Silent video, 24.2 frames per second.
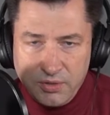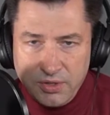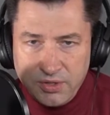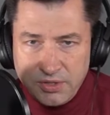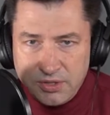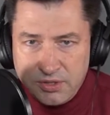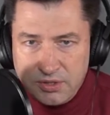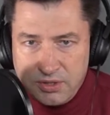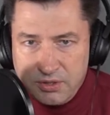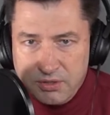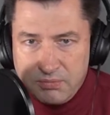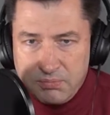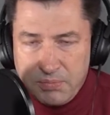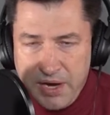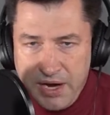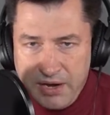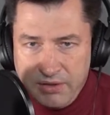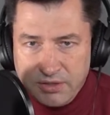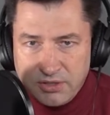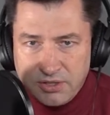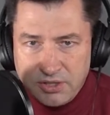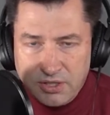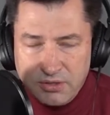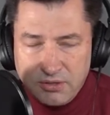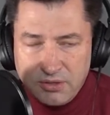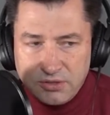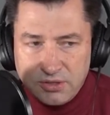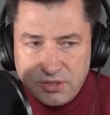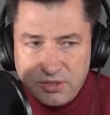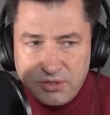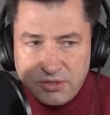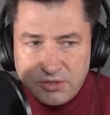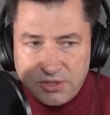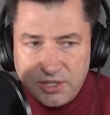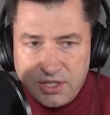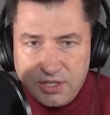was the pilot skills, all
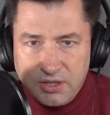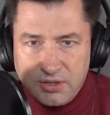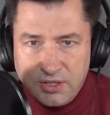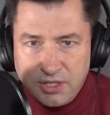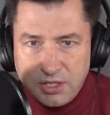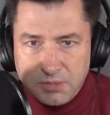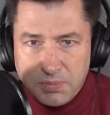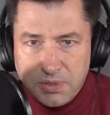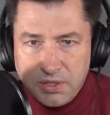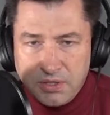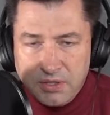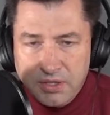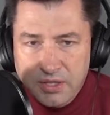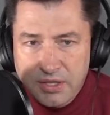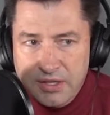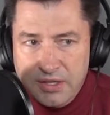those kind of things. But